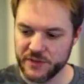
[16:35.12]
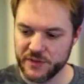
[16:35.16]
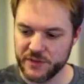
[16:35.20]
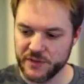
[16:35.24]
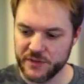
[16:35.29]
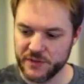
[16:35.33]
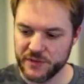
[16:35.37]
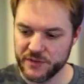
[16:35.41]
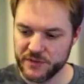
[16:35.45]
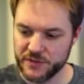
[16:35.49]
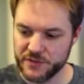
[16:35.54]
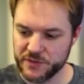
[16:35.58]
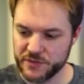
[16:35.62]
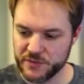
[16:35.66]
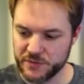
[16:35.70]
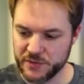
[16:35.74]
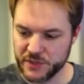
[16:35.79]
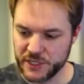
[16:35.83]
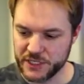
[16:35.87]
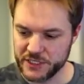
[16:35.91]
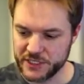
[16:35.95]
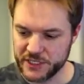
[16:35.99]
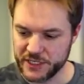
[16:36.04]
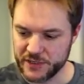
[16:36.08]
So
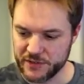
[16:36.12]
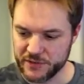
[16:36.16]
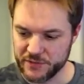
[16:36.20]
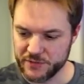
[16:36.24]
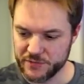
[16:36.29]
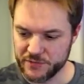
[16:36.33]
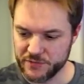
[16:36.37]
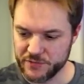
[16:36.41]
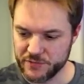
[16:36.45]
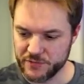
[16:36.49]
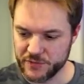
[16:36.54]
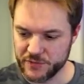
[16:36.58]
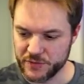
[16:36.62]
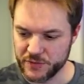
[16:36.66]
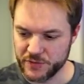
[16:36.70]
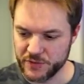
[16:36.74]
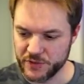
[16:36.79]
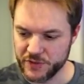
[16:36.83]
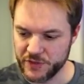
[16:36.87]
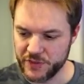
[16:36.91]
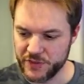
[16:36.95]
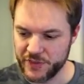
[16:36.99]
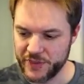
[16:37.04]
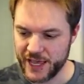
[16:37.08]
watch out for
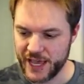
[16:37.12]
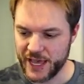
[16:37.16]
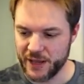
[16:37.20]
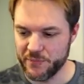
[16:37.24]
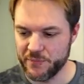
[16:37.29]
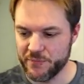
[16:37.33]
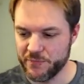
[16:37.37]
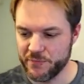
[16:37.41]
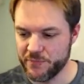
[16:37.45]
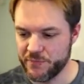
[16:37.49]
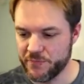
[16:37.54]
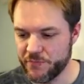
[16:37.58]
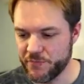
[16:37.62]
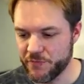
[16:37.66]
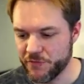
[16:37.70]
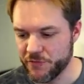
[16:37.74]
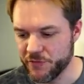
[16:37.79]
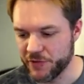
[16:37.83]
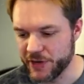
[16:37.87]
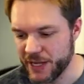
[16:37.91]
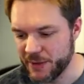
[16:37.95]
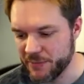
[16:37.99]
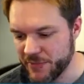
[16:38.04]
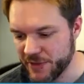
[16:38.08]
that
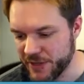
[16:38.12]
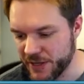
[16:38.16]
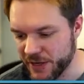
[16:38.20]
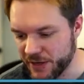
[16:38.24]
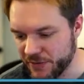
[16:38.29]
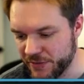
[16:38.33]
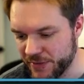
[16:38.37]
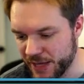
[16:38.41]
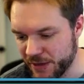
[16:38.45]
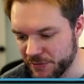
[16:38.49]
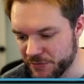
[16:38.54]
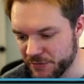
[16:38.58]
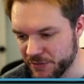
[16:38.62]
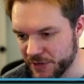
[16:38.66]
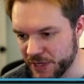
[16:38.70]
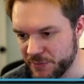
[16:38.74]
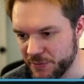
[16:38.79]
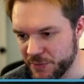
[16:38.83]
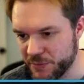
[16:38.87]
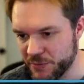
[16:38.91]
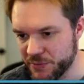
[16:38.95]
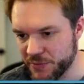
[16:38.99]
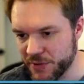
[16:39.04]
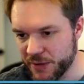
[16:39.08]
frame there. That frame
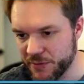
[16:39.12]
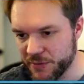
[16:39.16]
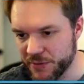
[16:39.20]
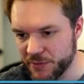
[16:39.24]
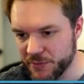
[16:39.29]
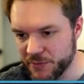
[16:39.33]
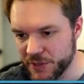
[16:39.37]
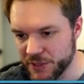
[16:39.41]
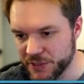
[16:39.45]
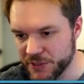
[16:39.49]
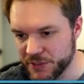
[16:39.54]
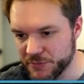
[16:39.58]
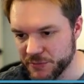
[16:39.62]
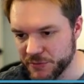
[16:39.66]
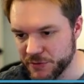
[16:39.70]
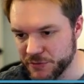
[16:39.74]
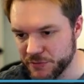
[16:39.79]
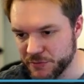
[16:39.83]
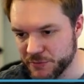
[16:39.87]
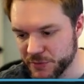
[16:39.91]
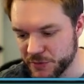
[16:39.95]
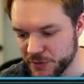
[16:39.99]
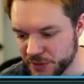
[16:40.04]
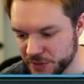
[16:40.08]
you probably want to move
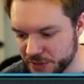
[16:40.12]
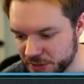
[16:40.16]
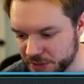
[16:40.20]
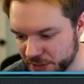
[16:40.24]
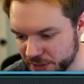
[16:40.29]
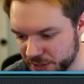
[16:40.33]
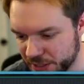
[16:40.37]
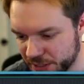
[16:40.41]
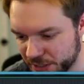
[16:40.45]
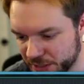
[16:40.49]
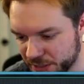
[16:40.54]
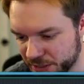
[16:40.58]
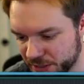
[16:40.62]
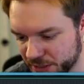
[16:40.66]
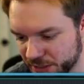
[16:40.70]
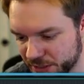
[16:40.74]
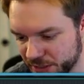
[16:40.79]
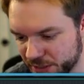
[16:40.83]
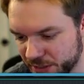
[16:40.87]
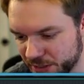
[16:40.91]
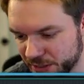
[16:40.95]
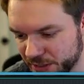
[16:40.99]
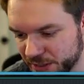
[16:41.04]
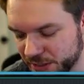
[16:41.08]
more to like
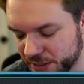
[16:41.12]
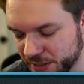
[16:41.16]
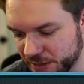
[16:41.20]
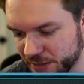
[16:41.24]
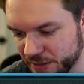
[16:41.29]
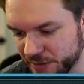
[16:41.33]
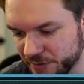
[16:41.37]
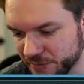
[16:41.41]
here.